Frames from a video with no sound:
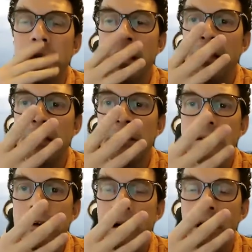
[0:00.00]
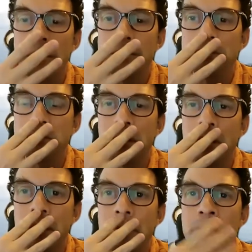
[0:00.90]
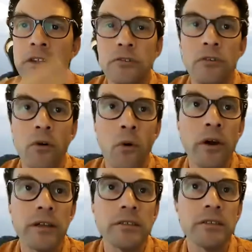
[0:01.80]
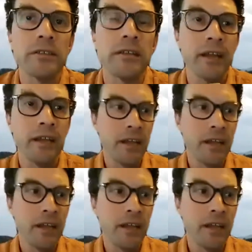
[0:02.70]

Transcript: any um, internal organs is that